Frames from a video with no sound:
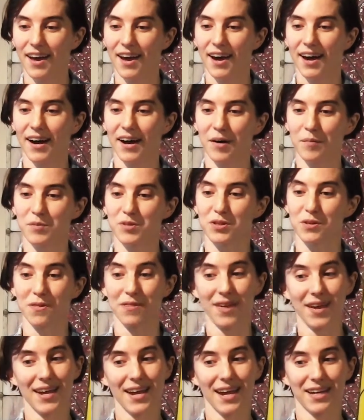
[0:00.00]
Um, so
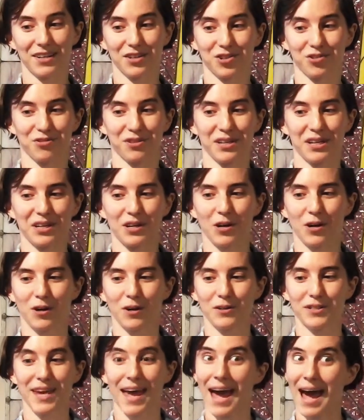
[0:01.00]
they had a tree
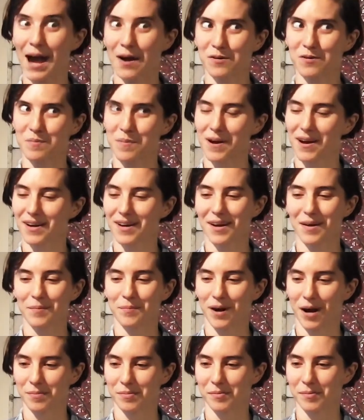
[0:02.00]
called Hawama. I'm
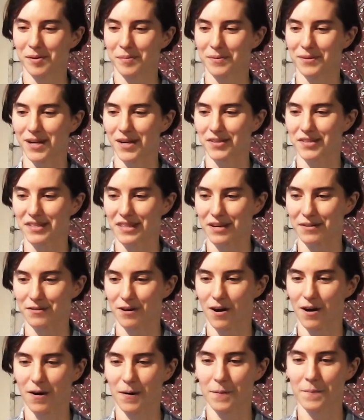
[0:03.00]
probably pronouncing that
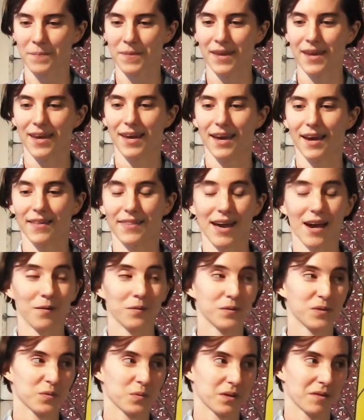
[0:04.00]
wrong and that
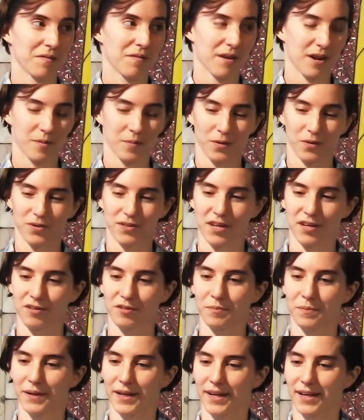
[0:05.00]
was one of their most
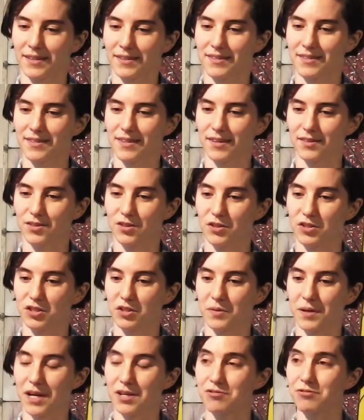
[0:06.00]
sacred plants due
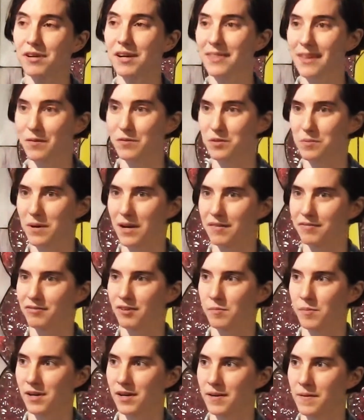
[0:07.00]
to a drink that was made
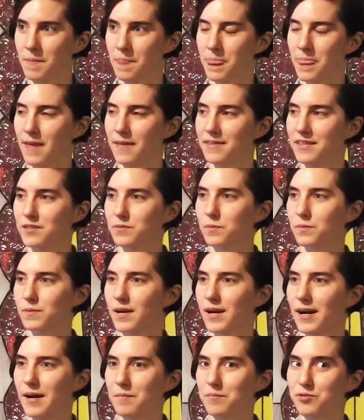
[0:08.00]
from it. And this
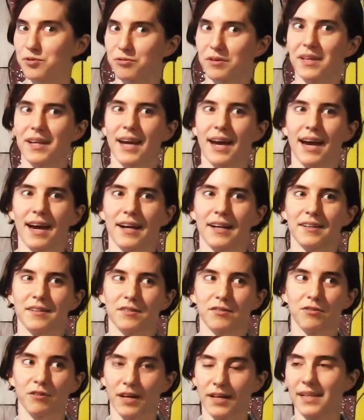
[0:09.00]
um, drink had
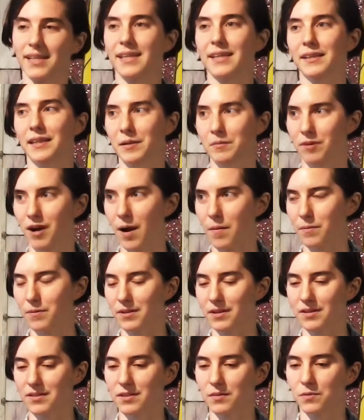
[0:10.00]
great healing
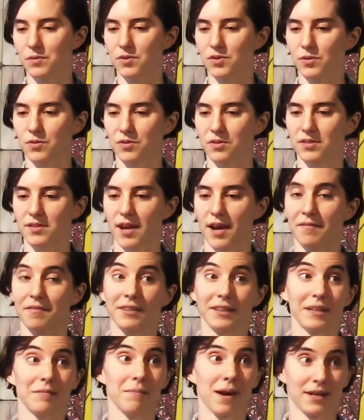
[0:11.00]
properties. It was used
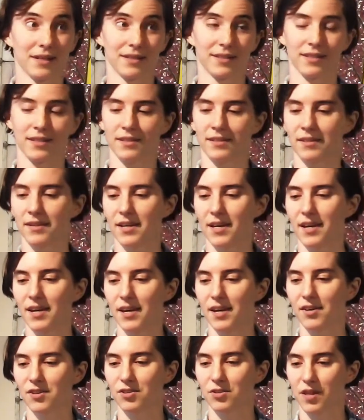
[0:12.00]
heavily in medicine.
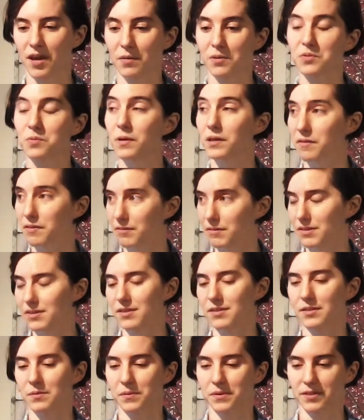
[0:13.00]
So that was one of the
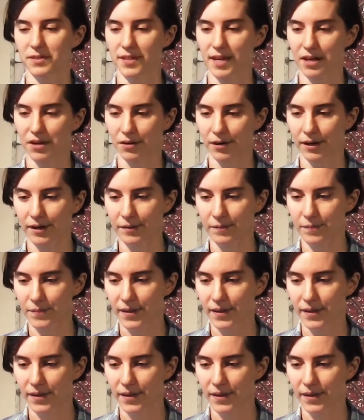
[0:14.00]
reasons it was sacred.